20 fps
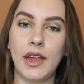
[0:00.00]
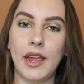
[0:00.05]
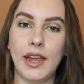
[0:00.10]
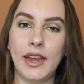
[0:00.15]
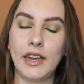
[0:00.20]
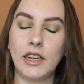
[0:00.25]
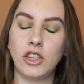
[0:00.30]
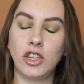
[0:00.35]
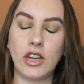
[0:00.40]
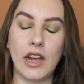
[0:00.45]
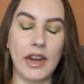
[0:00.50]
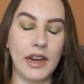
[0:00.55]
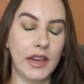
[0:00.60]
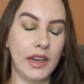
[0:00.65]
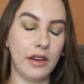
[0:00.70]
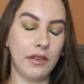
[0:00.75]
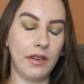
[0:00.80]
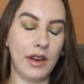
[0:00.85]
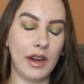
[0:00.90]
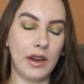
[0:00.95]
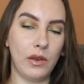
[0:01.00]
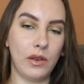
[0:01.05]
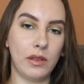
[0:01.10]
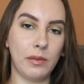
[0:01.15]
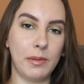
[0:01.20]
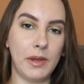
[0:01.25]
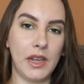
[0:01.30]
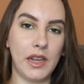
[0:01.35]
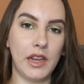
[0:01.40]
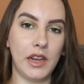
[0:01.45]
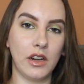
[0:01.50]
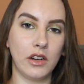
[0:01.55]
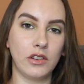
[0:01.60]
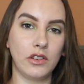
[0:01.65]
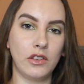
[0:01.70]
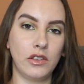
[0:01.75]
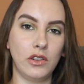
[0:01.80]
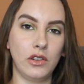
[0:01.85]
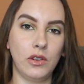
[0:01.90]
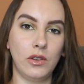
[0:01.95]
a Try to Get Ready With Me here
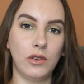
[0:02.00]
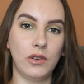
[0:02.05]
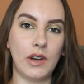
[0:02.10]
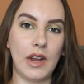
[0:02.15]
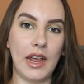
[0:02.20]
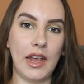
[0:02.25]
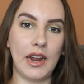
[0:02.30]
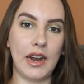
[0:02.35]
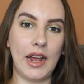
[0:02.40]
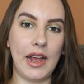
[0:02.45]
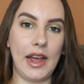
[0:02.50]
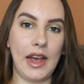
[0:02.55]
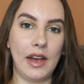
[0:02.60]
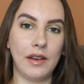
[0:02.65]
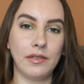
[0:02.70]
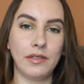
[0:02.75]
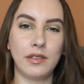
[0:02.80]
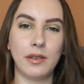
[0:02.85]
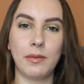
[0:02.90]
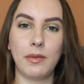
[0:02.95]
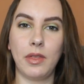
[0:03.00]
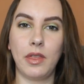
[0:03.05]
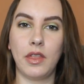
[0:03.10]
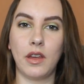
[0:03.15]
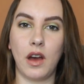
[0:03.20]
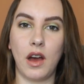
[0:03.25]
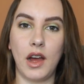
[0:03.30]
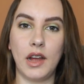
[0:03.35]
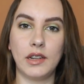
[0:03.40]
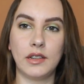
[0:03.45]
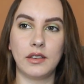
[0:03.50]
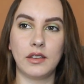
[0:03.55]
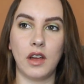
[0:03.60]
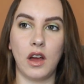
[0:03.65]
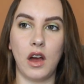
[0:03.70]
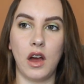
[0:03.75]
soon and I have some thoughts